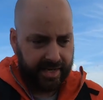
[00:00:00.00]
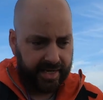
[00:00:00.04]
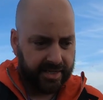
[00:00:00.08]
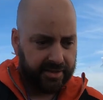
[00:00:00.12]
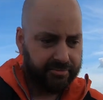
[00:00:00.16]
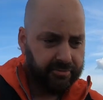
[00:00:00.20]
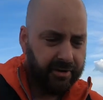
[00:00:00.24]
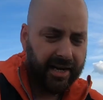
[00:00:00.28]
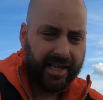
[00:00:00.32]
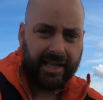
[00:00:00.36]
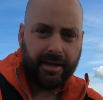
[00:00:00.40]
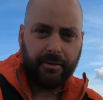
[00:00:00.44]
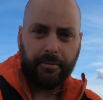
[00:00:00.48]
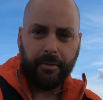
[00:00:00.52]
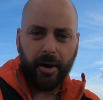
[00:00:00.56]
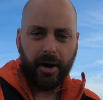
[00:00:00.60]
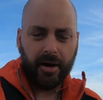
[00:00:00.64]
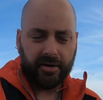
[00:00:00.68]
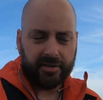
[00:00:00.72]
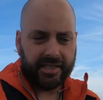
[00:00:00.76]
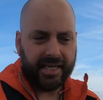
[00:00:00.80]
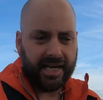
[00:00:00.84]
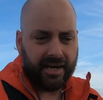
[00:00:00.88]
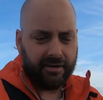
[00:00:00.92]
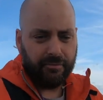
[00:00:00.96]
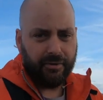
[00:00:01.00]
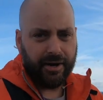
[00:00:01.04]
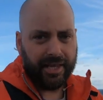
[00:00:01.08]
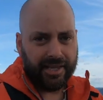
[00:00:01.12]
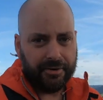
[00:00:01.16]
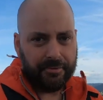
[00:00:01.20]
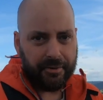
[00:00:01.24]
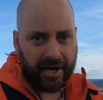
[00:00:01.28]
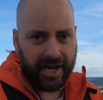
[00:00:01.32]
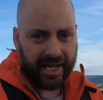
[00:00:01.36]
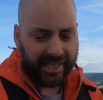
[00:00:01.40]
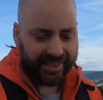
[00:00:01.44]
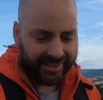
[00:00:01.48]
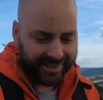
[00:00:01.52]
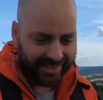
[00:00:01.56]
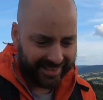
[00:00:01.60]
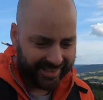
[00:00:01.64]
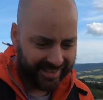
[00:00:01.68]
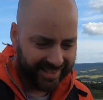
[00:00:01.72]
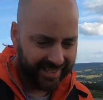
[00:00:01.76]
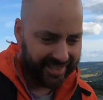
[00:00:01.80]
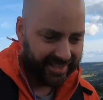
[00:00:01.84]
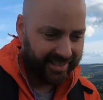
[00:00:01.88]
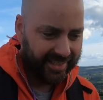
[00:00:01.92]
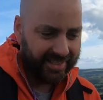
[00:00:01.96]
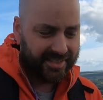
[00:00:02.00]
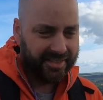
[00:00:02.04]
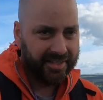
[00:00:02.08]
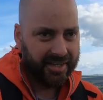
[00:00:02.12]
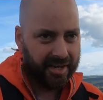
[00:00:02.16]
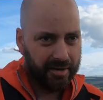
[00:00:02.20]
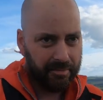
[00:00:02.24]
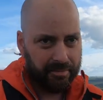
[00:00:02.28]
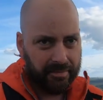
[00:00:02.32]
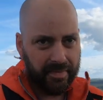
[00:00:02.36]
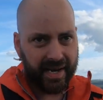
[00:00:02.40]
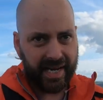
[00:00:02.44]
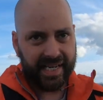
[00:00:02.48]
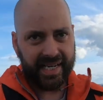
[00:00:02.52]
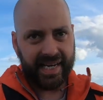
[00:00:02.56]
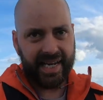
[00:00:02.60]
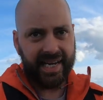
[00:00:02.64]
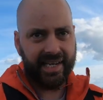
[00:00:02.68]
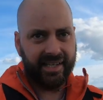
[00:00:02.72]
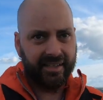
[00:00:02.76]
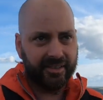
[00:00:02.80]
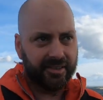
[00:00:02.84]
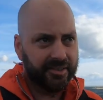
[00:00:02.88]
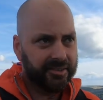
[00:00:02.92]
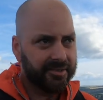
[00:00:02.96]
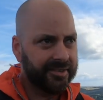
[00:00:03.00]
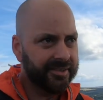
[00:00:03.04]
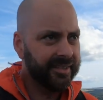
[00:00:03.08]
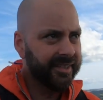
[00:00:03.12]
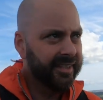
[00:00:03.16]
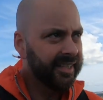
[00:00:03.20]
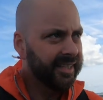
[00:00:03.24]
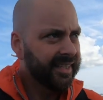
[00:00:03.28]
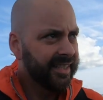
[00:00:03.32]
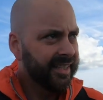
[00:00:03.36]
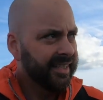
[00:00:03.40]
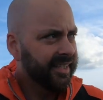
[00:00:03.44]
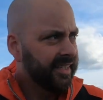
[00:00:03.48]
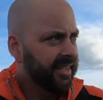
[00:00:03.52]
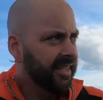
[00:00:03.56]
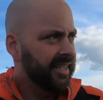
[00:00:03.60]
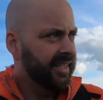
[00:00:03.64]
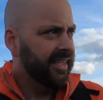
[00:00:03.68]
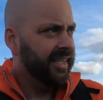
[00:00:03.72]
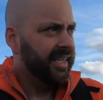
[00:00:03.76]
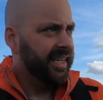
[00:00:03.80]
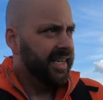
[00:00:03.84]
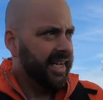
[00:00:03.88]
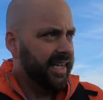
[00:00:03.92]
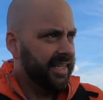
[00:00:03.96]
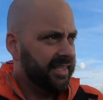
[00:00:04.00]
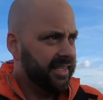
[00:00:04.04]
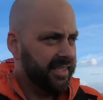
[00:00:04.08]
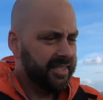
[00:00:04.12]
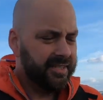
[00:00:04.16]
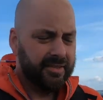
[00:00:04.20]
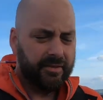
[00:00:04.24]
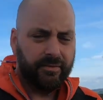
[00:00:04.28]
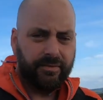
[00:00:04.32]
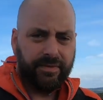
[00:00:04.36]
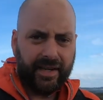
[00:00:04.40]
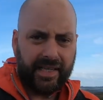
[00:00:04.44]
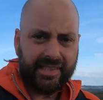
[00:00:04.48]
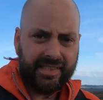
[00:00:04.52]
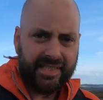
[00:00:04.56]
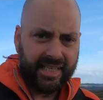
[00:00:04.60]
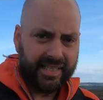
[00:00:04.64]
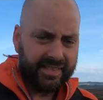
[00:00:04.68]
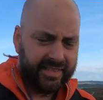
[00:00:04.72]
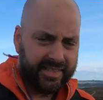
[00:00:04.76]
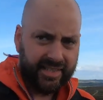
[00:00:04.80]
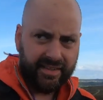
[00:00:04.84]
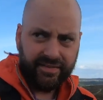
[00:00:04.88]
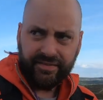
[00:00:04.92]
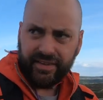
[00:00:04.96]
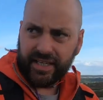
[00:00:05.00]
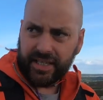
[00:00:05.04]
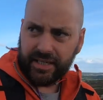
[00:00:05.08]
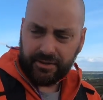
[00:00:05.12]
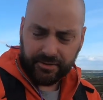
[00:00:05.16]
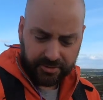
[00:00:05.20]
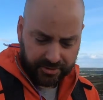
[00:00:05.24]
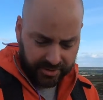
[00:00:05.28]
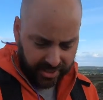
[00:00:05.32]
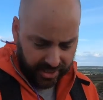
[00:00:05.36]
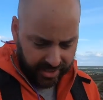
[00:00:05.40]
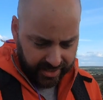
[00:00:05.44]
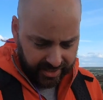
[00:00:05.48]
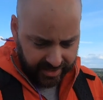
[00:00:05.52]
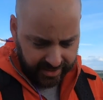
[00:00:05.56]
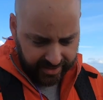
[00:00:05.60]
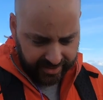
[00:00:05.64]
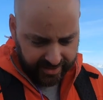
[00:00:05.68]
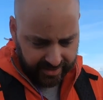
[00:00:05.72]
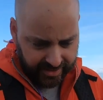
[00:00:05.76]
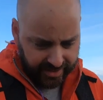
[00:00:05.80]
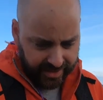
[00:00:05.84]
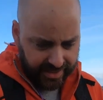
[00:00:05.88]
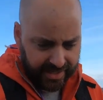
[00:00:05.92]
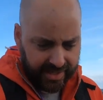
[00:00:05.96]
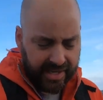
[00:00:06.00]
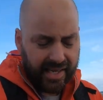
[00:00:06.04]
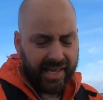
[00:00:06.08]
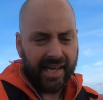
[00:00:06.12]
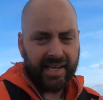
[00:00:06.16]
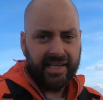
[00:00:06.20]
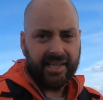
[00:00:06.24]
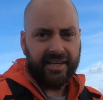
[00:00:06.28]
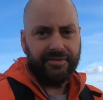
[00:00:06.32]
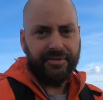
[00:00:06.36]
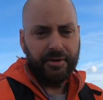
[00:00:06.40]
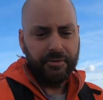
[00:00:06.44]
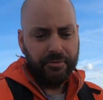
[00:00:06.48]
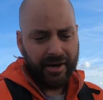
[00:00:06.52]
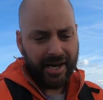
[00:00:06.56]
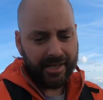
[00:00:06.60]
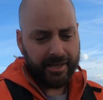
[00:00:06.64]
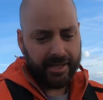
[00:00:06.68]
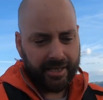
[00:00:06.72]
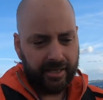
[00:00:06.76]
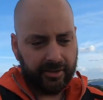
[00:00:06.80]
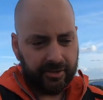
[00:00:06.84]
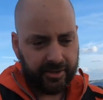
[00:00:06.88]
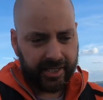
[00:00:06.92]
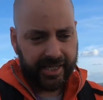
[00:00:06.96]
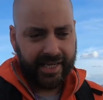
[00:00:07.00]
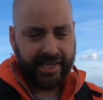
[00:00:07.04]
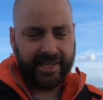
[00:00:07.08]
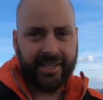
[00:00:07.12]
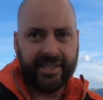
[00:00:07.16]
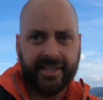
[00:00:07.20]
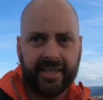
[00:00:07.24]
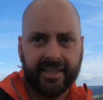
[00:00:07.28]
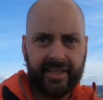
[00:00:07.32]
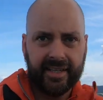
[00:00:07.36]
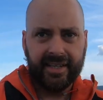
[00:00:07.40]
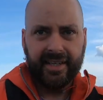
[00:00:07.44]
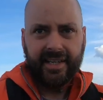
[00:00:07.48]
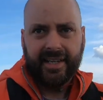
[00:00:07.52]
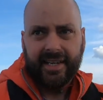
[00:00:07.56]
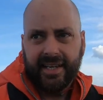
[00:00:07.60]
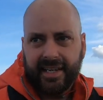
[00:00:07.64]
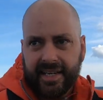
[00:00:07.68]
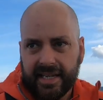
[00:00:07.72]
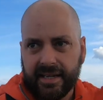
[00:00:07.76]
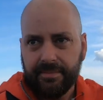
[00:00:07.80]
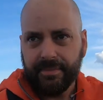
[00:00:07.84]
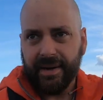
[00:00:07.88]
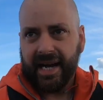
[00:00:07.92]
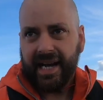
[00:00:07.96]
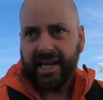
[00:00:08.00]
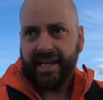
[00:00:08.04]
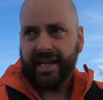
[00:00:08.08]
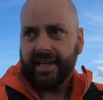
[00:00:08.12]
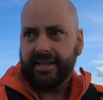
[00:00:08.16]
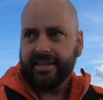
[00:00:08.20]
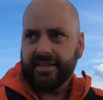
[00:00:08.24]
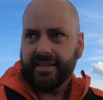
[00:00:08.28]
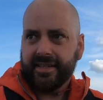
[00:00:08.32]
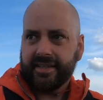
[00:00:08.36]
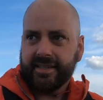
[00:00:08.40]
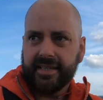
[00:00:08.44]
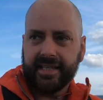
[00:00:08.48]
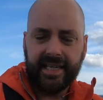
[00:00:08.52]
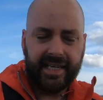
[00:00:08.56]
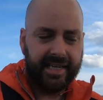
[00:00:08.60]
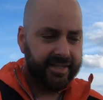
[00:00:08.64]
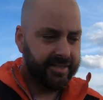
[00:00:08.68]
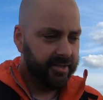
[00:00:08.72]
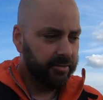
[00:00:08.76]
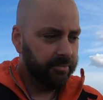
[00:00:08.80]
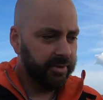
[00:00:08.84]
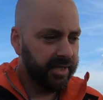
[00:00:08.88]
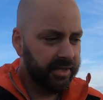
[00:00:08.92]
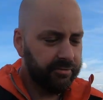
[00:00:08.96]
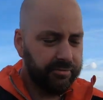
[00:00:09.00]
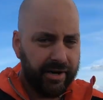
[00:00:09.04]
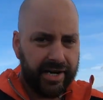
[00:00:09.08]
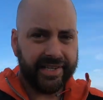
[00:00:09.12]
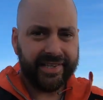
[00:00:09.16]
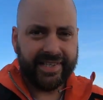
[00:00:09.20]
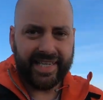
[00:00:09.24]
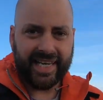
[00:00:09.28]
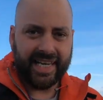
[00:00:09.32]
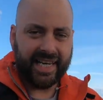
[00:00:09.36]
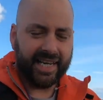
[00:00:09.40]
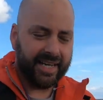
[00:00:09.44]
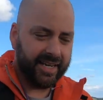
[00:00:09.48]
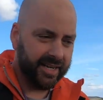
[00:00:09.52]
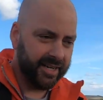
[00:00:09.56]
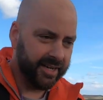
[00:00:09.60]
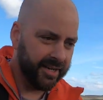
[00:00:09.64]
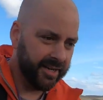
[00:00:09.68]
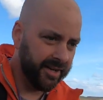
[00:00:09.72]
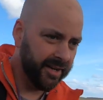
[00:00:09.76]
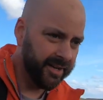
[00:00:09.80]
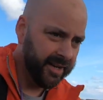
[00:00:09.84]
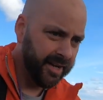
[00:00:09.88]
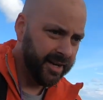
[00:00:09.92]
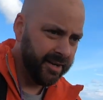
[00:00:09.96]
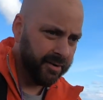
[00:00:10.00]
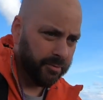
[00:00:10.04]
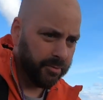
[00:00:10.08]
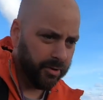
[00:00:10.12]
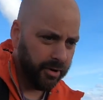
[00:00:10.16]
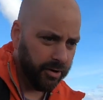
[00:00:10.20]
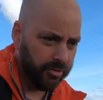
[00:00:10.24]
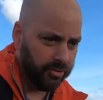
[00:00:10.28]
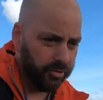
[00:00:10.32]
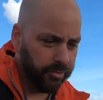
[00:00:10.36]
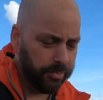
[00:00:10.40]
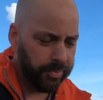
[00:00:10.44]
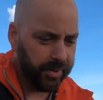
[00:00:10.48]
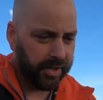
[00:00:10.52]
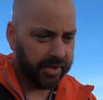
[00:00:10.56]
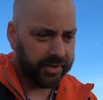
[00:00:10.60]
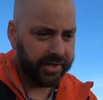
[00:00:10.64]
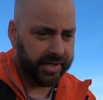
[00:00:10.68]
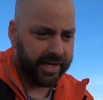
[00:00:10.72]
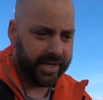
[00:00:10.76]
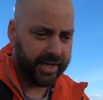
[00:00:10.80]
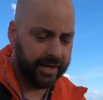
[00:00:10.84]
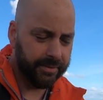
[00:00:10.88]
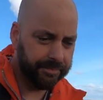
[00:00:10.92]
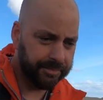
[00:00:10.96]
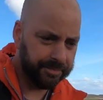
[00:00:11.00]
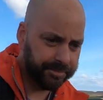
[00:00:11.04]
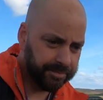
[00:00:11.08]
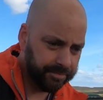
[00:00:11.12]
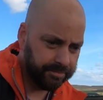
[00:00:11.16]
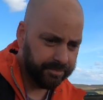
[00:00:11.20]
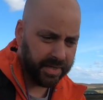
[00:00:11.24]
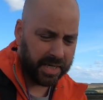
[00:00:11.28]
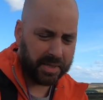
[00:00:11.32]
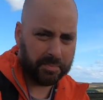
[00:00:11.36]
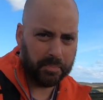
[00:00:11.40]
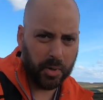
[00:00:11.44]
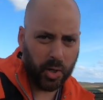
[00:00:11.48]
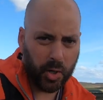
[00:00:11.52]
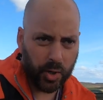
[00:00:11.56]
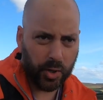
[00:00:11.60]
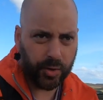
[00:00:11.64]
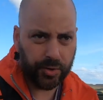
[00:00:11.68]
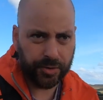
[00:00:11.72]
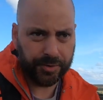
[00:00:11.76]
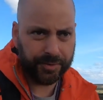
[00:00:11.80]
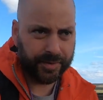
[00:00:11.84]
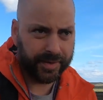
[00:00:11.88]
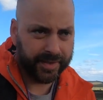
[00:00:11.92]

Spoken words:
It's really worked out really well, and there's not many hills, and there's some fantastic views. And if you're really lucky, you might get to see some of the red deer what are up on Big Moor.